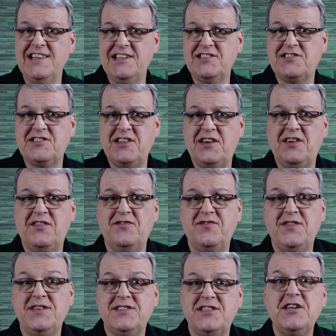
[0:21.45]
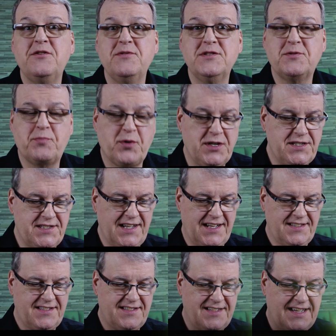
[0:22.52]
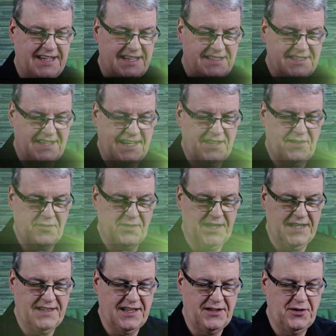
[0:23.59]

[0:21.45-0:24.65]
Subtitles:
list of sequence presets. And it's either in the